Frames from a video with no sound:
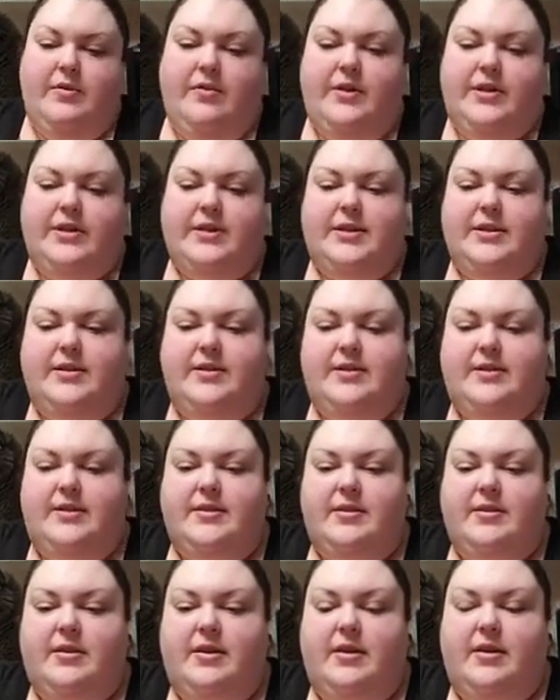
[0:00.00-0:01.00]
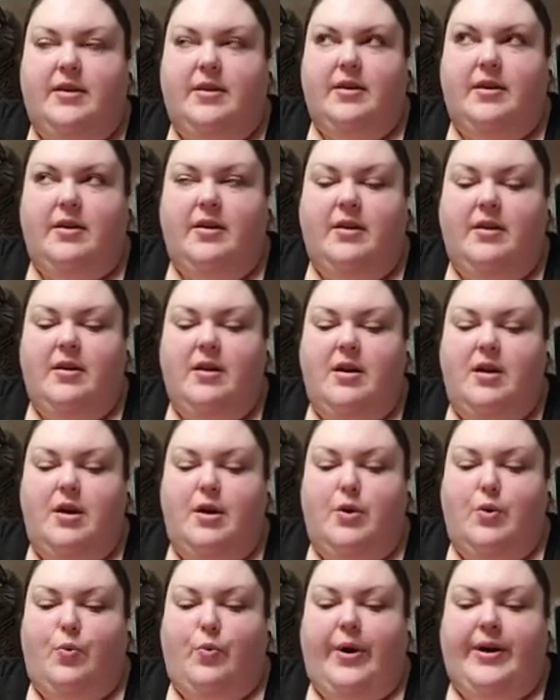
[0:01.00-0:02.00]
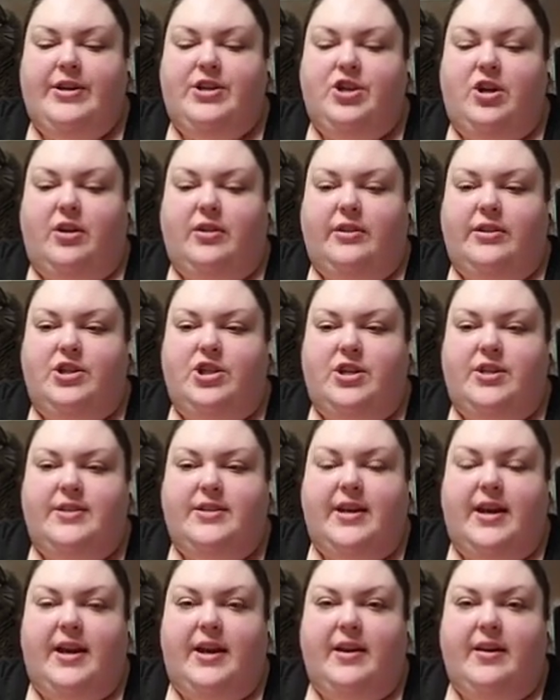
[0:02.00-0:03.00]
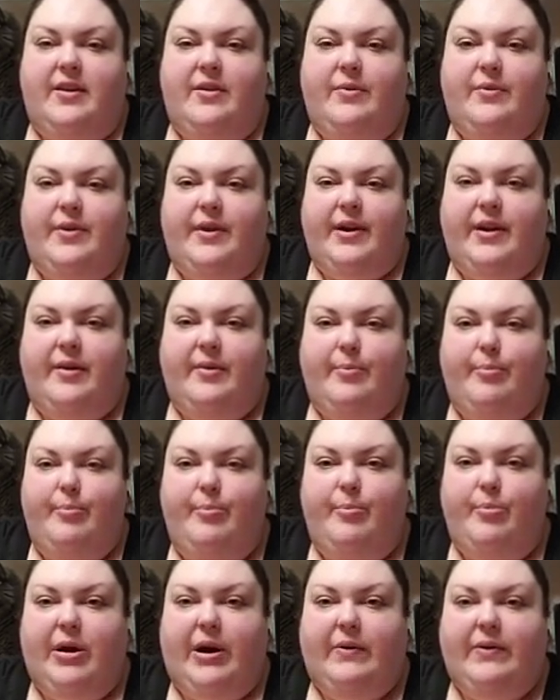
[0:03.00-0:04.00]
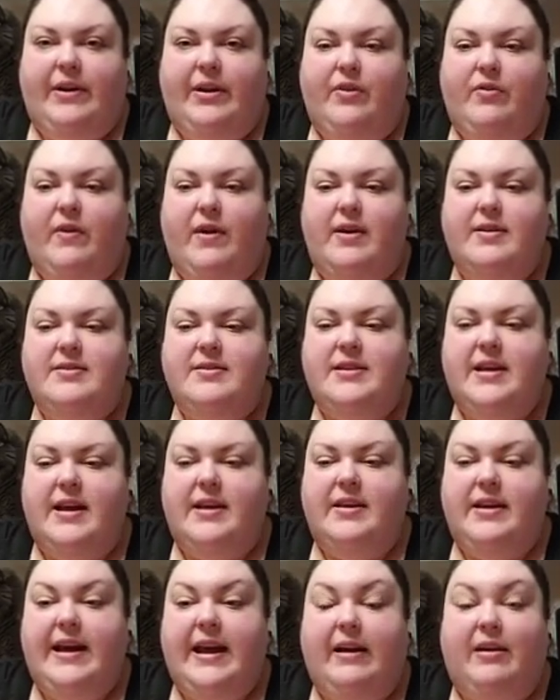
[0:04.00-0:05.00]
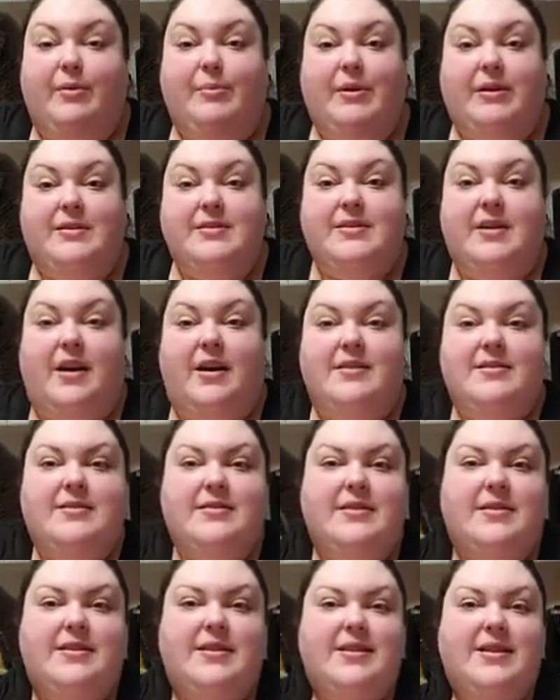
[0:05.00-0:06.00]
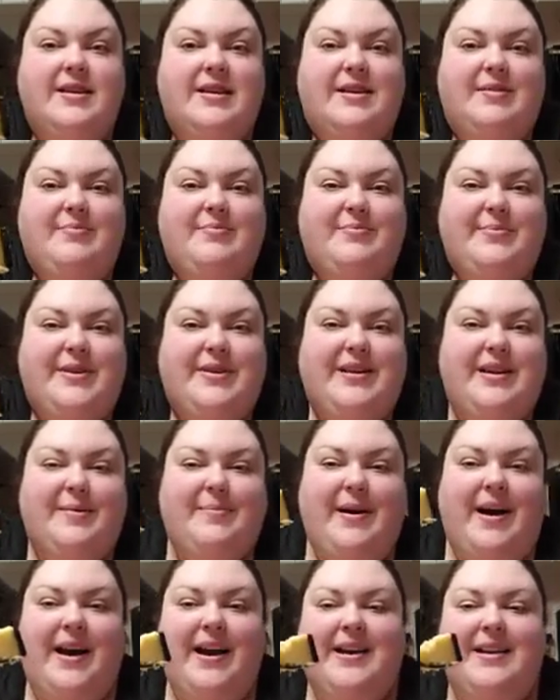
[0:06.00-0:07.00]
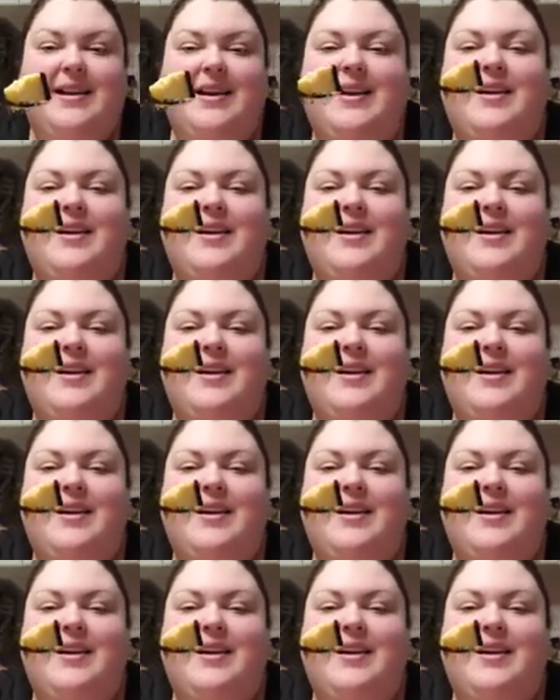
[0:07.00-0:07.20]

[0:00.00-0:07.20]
This is white chocolate cheesecake, like a brownie crust and caramel sauce. Beauty pie.